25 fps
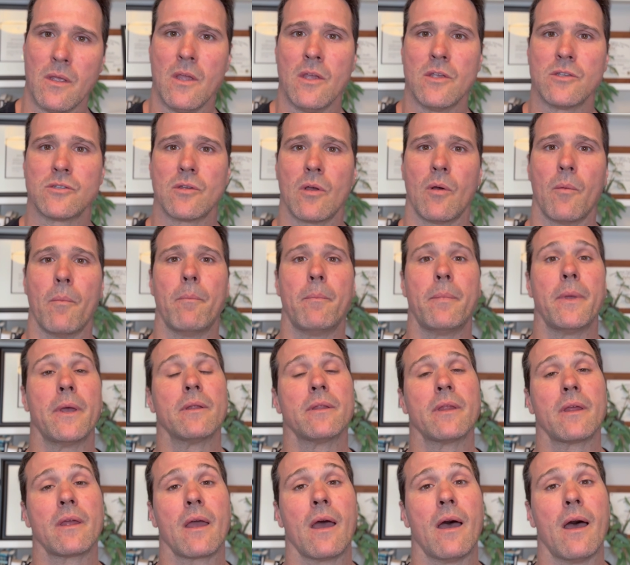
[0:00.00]
So
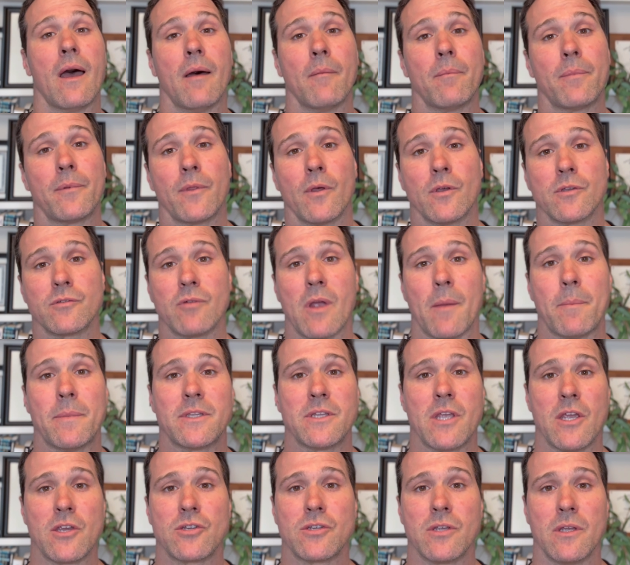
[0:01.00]
building up those
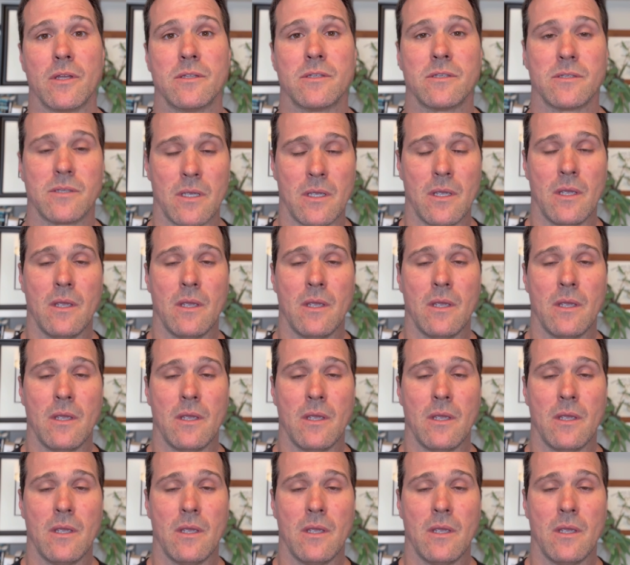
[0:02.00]
repetitions